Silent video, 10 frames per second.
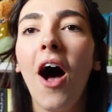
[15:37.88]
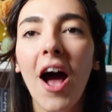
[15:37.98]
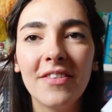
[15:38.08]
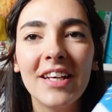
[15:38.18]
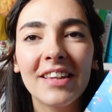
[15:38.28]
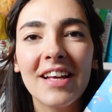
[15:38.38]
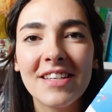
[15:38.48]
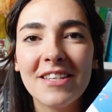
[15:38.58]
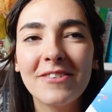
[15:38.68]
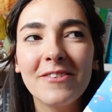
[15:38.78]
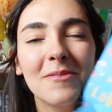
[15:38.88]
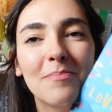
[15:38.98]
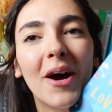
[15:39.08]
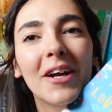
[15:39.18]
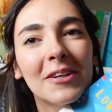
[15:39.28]
I think they're sisters,
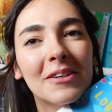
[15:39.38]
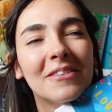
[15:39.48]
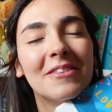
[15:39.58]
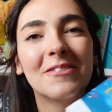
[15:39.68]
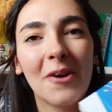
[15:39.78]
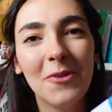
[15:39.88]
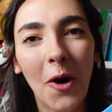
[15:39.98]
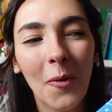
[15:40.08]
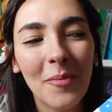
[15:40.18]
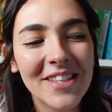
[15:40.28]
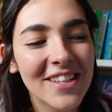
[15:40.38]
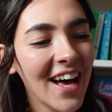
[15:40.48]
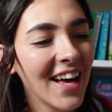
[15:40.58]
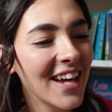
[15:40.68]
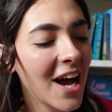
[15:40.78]
but don't hold me to
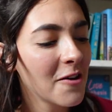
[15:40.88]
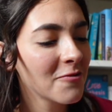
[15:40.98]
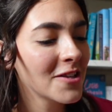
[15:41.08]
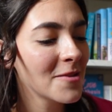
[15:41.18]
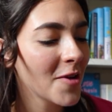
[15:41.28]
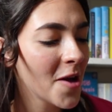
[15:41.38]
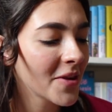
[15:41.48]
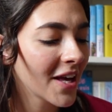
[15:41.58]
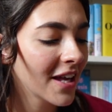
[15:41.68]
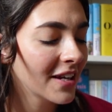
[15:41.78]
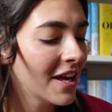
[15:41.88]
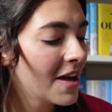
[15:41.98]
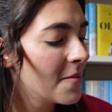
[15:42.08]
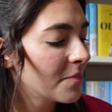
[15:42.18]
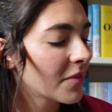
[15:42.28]
that now I've read the blurb again.
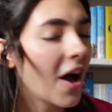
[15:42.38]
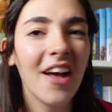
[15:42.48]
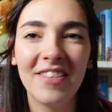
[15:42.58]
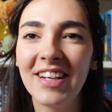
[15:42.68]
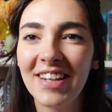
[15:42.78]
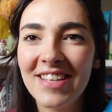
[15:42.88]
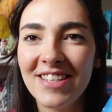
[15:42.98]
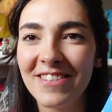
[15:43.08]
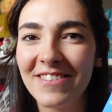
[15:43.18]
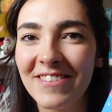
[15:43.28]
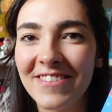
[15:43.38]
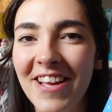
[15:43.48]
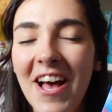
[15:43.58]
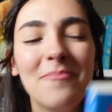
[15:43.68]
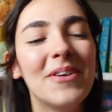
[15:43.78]
I think they're sisters.
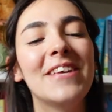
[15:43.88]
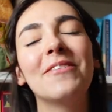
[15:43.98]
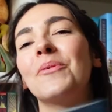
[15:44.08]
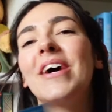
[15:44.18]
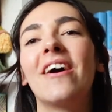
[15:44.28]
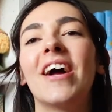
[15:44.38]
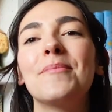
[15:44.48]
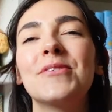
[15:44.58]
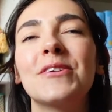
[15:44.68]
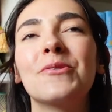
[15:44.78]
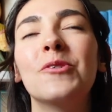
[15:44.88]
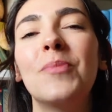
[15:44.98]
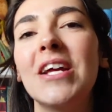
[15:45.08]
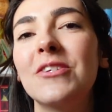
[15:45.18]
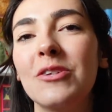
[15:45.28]
But either way, I absolutely adore
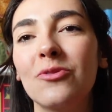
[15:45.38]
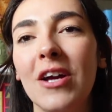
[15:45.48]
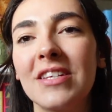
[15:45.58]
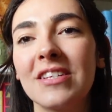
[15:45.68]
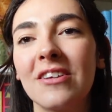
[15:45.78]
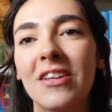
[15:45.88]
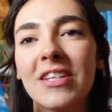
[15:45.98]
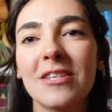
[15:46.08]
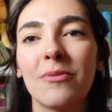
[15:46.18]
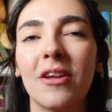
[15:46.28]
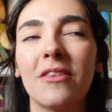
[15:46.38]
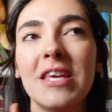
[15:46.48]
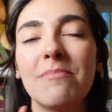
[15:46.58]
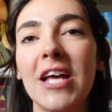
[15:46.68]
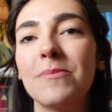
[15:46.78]
Paige Tune's writing style. This is one of
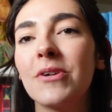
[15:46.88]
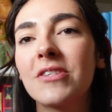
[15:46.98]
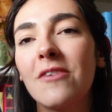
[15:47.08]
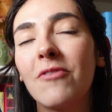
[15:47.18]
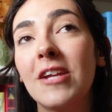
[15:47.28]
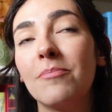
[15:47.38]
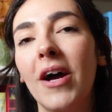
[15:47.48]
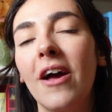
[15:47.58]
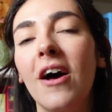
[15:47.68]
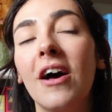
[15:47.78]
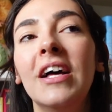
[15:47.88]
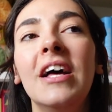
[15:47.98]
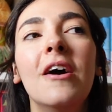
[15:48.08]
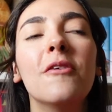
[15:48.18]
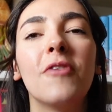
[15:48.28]
the best books I've read by her.
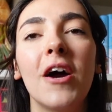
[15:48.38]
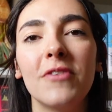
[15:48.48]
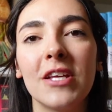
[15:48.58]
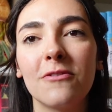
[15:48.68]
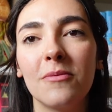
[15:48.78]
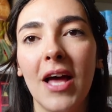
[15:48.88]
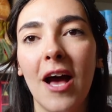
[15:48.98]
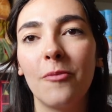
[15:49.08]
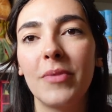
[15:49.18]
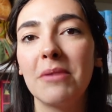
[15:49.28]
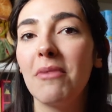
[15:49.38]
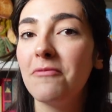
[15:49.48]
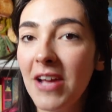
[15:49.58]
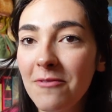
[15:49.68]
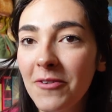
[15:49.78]
5 years from now being my
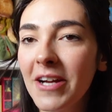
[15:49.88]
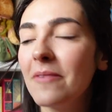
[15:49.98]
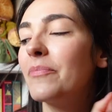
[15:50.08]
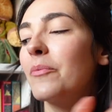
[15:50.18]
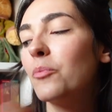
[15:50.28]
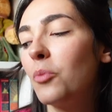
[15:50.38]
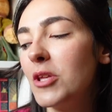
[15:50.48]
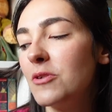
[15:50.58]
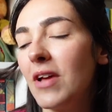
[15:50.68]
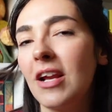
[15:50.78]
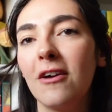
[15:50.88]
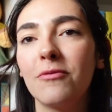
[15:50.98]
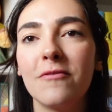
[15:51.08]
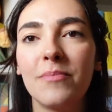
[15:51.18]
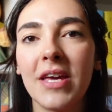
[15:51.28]
favourite. Ones Who Fell in
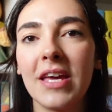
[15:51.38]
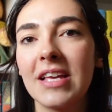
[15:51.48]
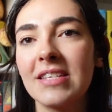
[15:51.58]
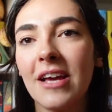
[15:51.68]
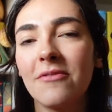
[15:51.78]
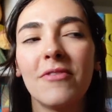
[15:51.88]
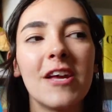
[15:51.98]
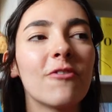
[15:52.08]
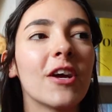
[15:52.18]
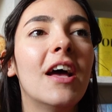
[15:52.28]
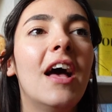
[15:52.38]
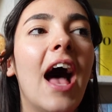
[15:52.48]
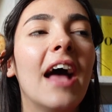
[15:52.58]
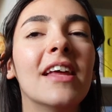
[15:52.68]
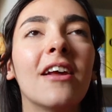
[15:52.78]
Love With being a second favourite.
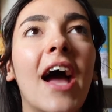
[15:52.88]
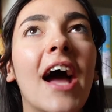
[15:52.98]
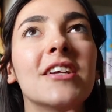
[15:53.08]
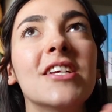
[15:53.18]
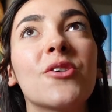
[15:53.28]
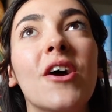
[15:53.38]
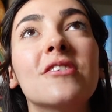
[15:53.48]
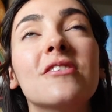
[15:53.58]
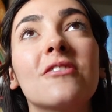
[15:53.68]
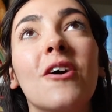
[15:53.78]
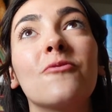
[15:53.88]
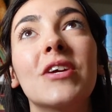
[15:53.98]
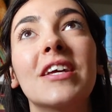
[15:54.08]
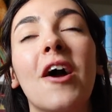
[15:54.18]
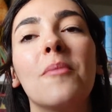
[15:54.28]
And then I actually tried to start
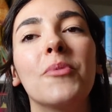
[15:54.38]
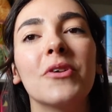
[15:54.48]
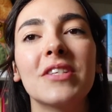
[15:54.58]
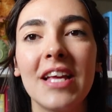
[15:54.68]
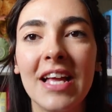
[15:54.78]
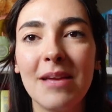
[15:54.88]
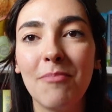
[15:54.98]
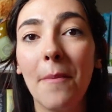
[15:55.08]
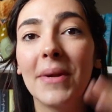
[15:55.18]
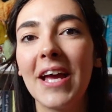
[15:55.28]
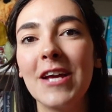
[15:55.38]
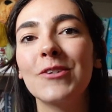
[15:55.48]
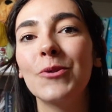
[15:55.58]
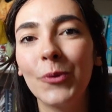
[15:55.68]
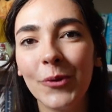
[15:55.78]
reading her books in
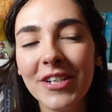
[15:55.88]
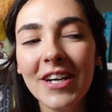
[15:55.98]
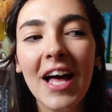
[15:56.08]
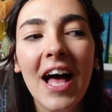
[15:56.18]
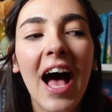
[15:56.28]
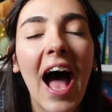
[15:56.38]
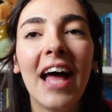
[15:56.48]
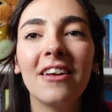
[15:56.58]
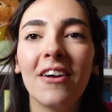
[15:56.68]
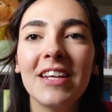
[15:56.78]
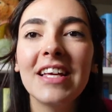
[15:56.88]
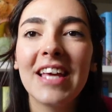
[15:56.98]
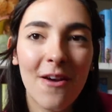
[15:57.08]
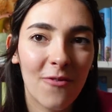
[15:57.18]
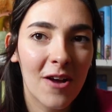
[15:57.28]
publication order. And I didn't
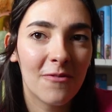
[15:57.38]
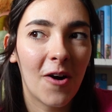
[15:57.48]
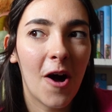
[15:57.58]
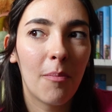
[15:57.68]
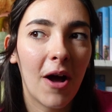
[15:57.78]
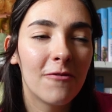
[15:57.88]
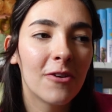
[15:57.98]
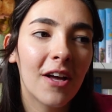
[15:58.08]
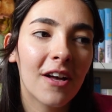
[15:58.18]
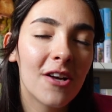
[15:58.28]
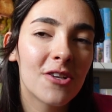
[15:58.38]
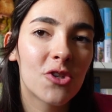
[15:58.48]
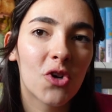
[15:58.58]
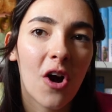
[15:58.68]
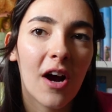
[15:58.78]
get very far, but I feel like I should
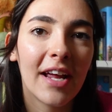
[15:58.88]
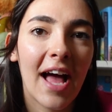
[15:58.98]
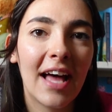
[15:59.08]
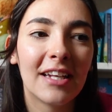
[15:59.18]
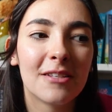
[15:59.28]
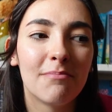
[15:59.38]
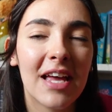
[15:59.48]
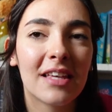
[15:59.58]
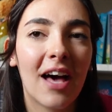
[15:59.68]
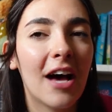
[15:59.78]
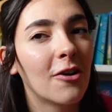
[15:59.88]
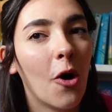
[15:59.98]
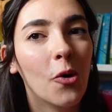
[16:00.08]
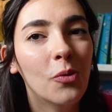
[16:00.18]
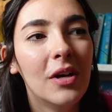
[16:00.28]
try and make that a
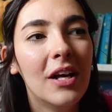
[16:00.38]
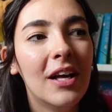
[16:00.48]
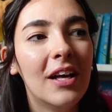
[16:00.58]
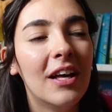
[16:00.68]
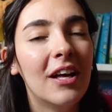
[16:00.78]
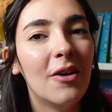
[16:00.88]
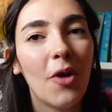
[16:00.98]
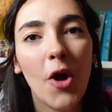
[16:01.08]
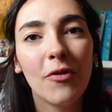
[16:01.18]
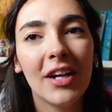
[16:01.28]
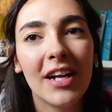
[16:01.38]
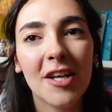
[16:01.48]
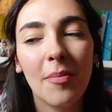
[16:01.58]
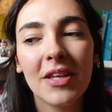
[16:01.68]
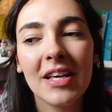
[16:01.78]
goal over the next
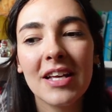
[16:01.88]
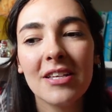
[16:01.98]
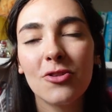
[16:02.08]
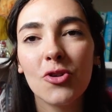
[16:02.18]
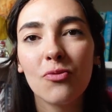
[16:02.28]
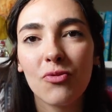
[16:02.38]
couple of years to